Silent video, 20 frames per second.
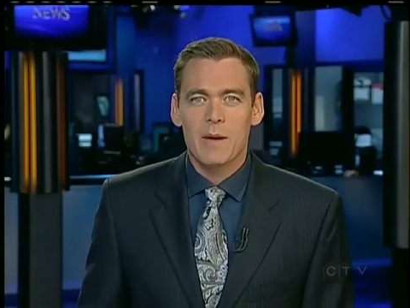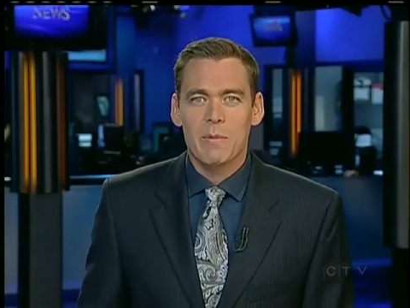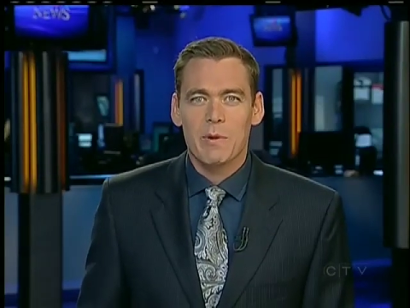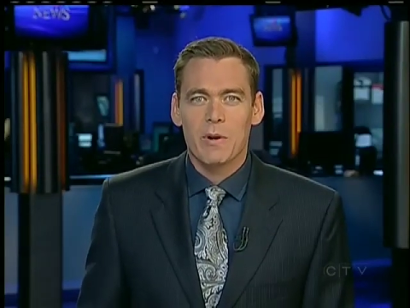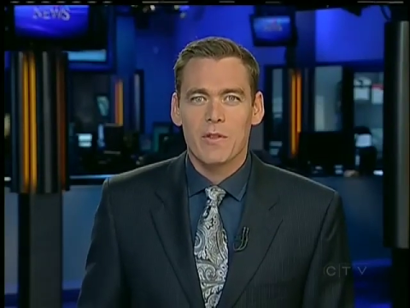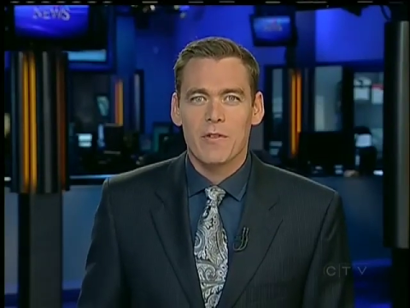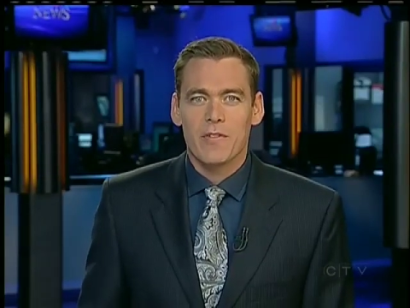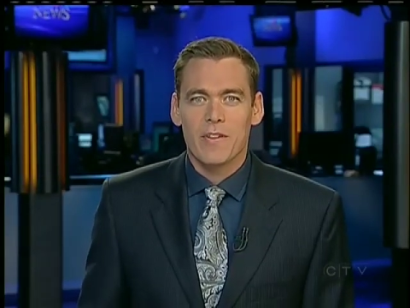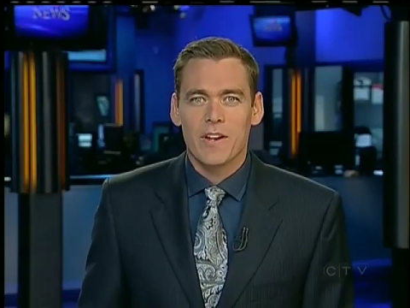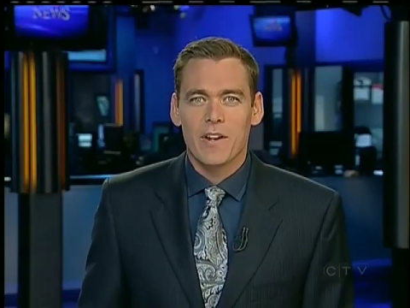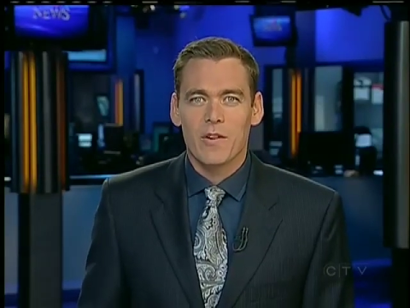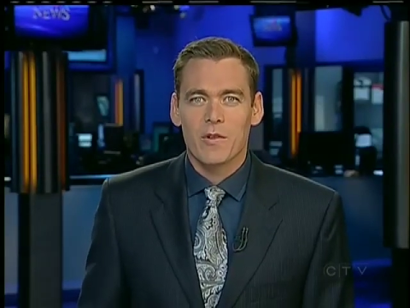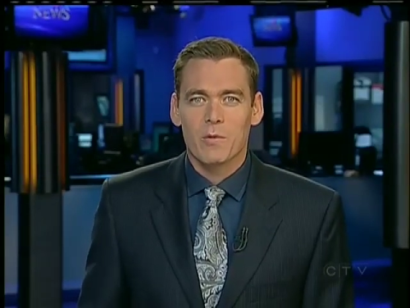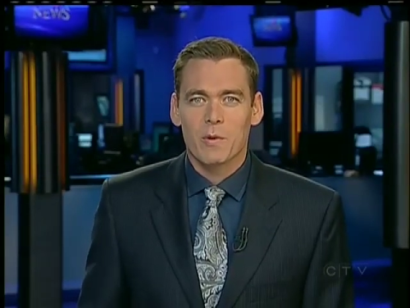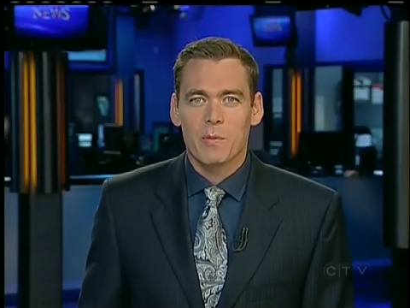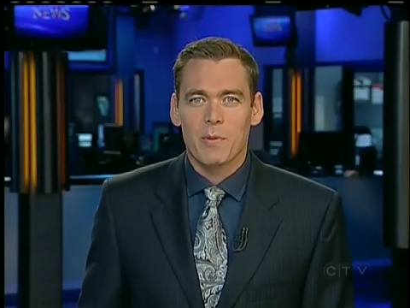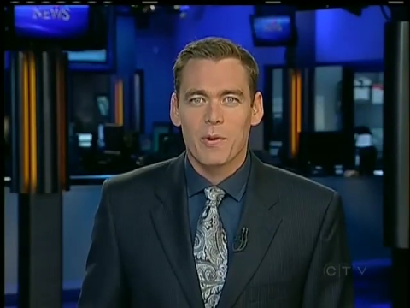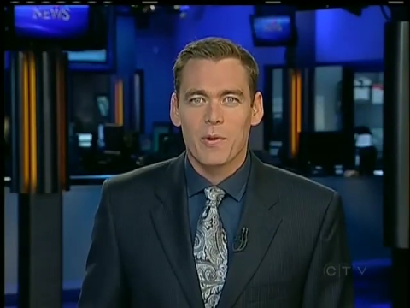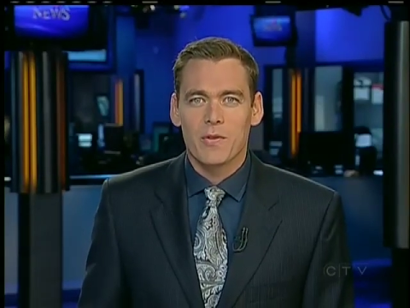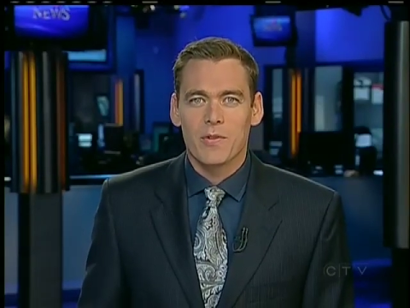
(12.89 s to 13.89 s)
Both videos
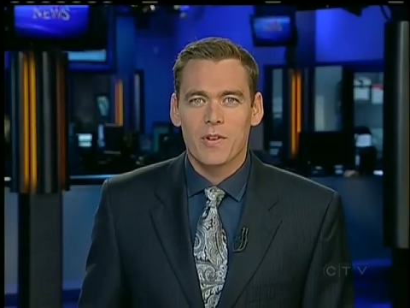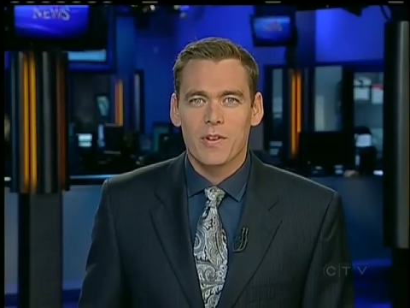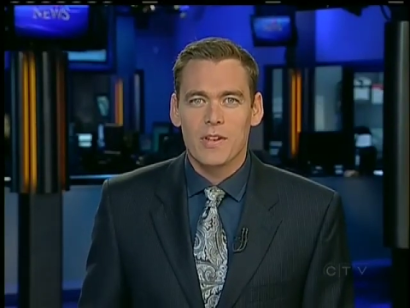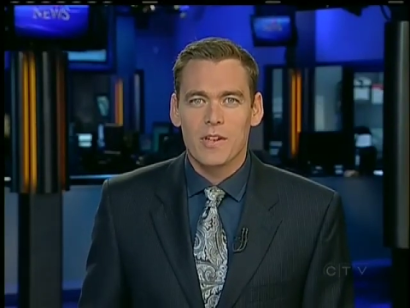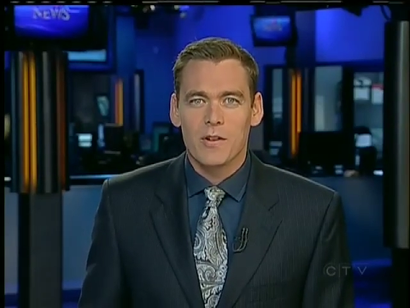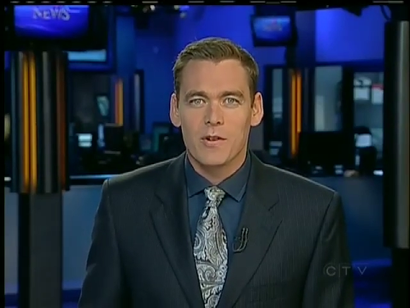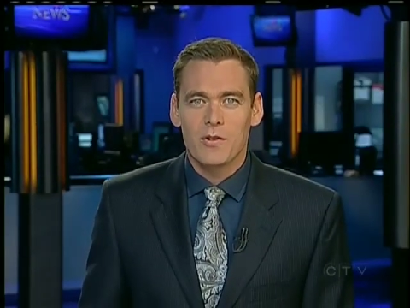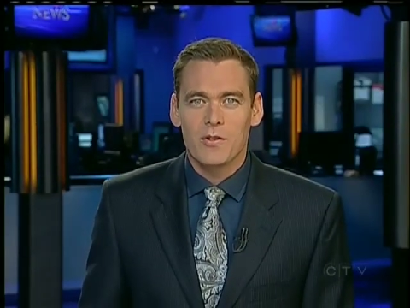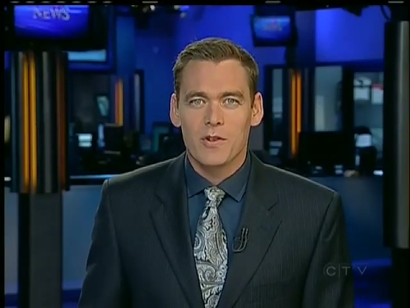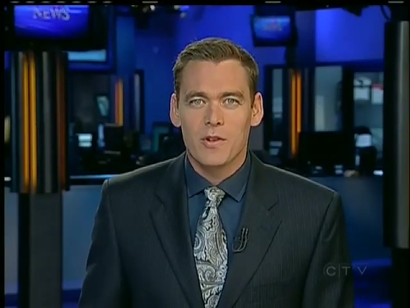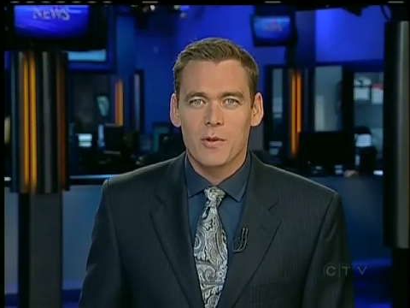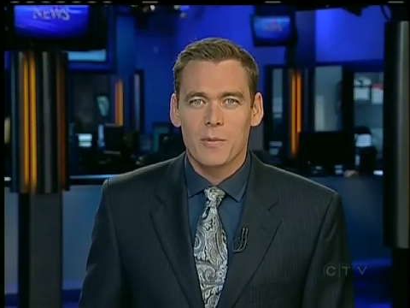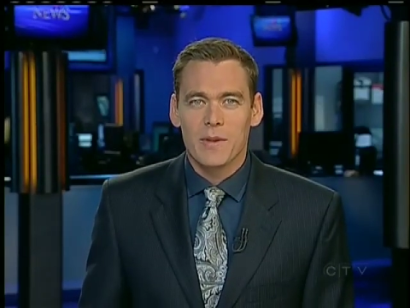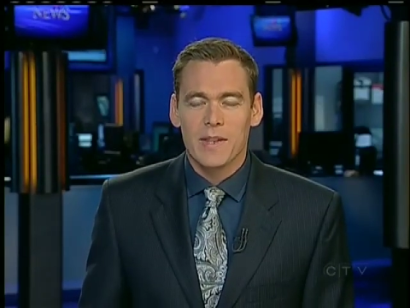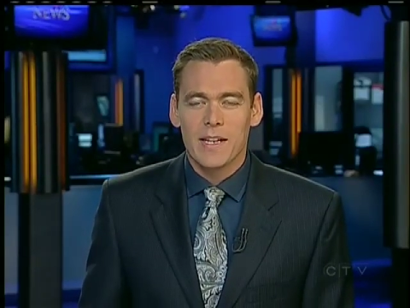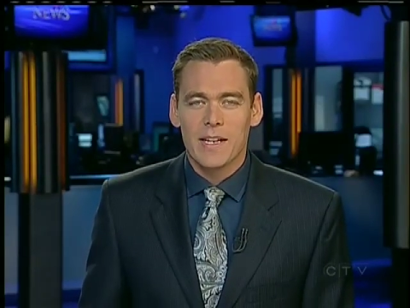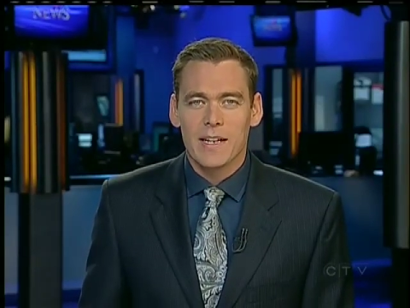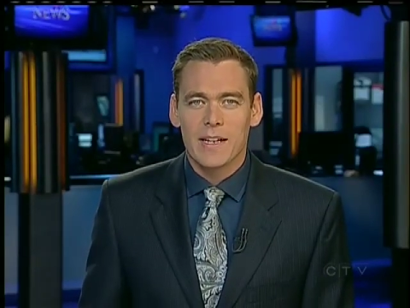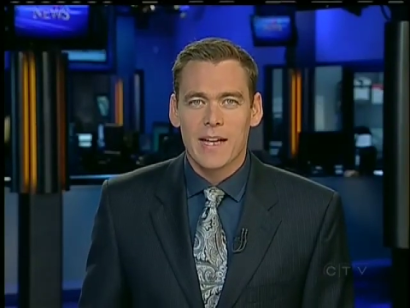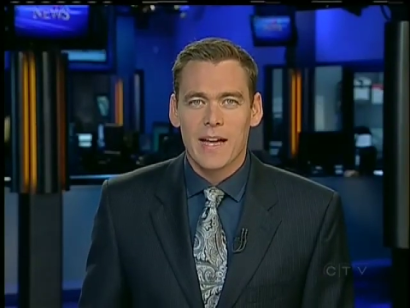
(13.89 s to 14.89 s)
were posted to YouTube,
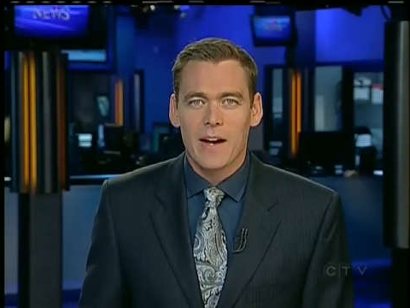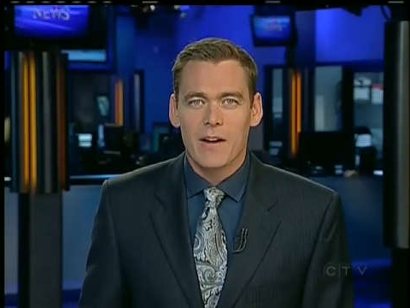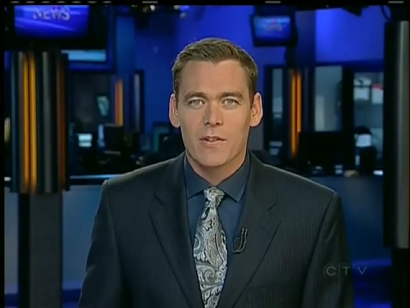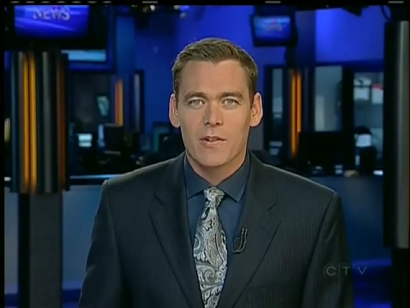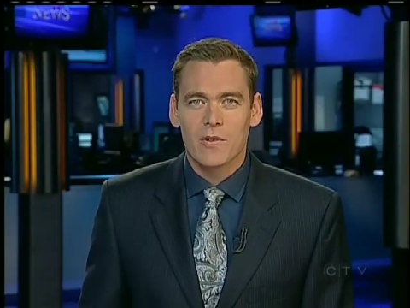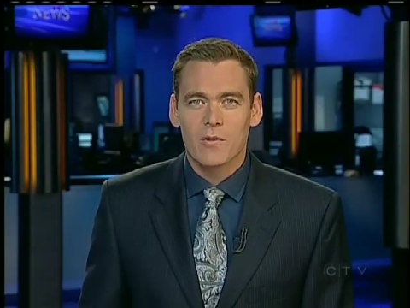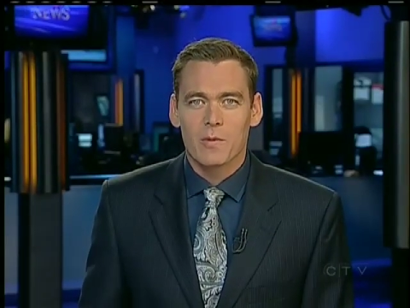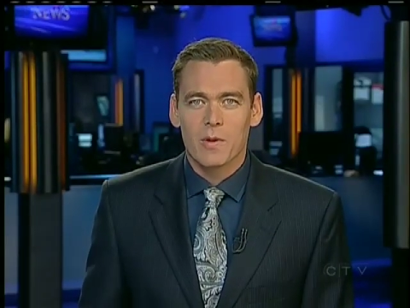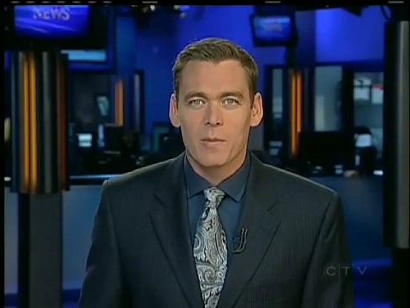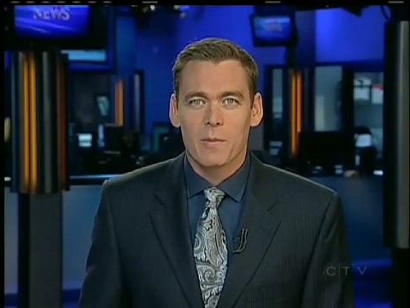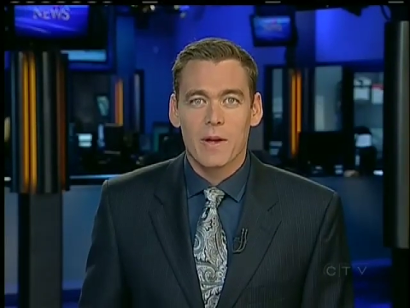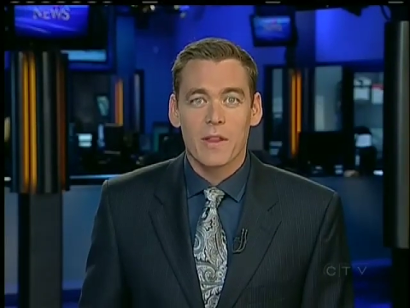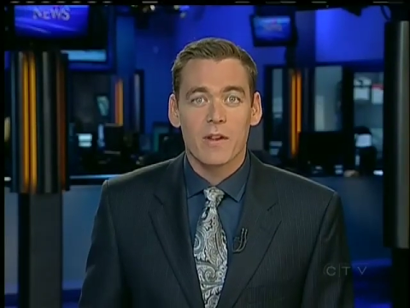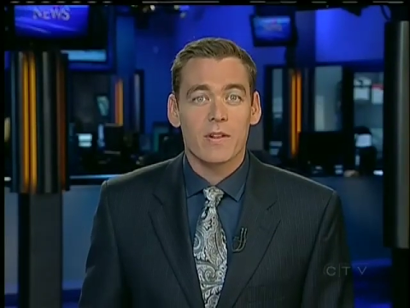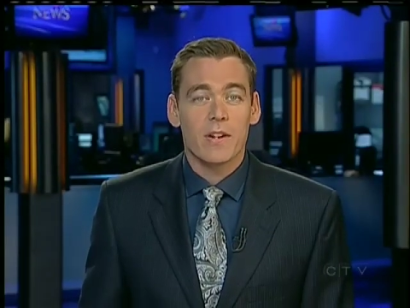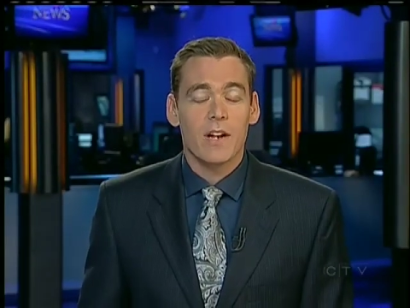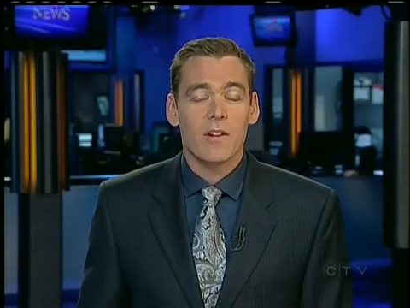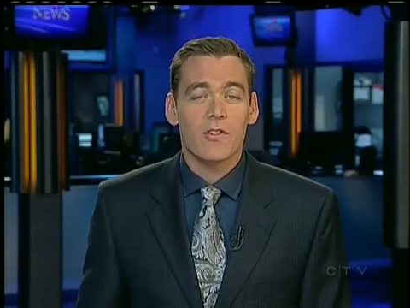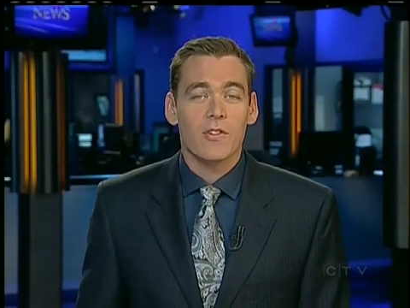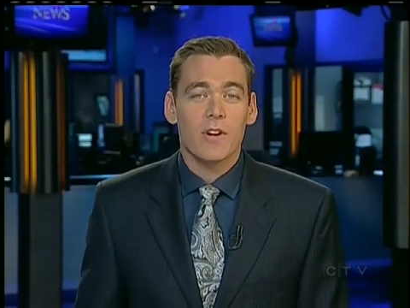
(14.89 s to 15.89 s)
and the encounters with
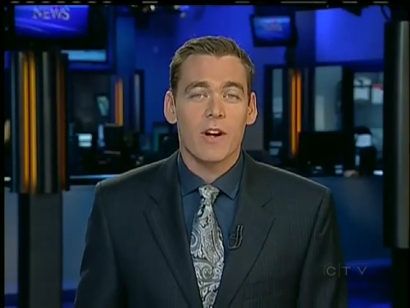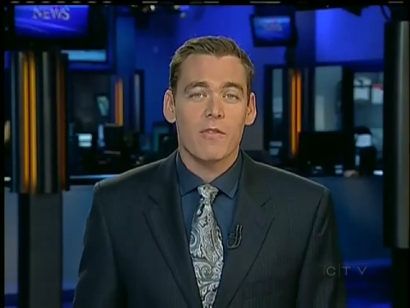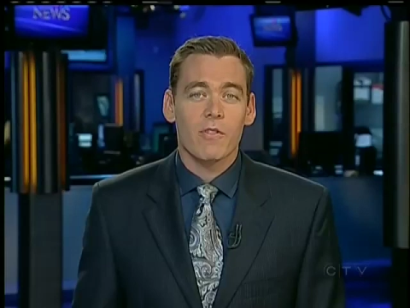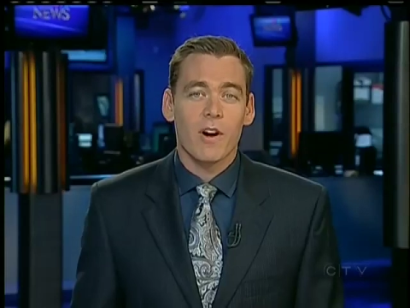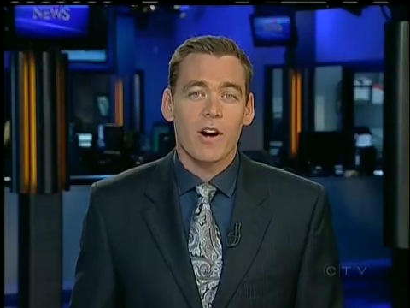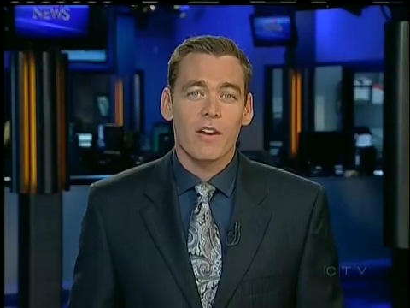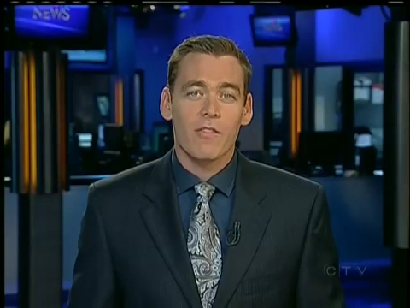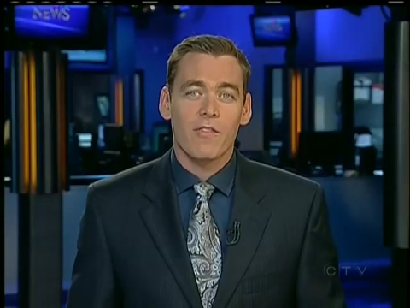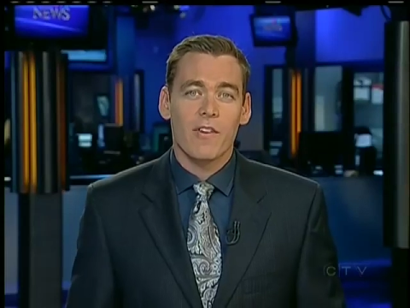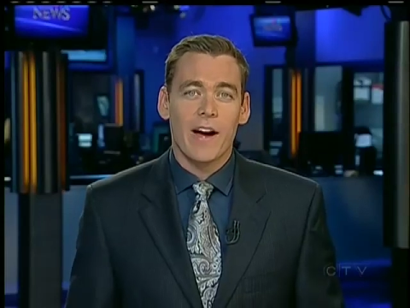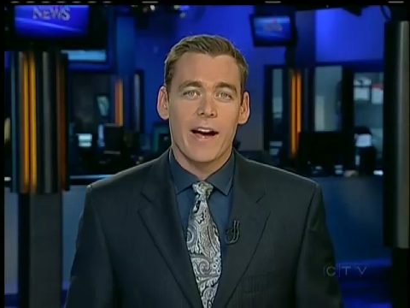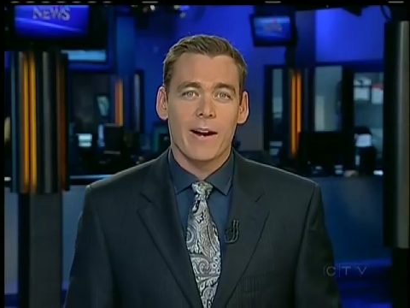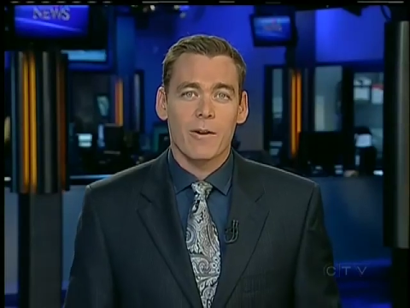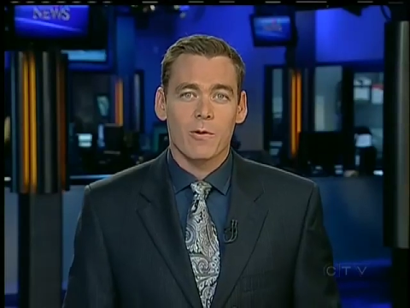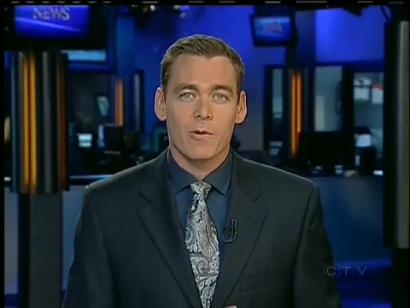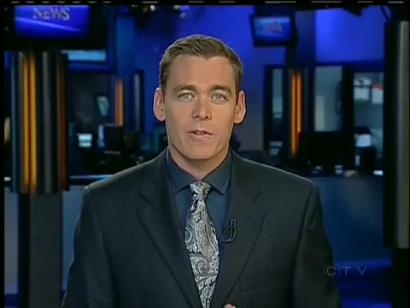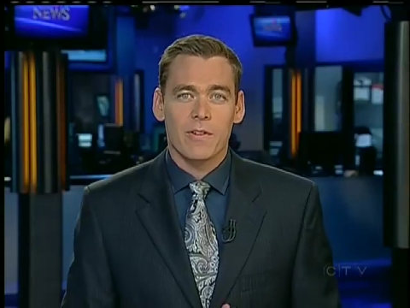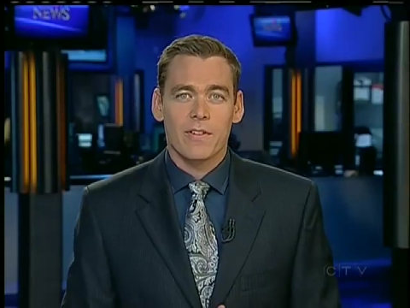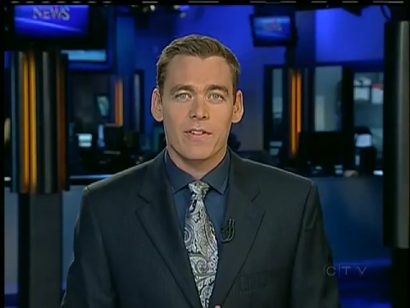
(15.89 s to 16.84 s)
Mother Nature have gone viral.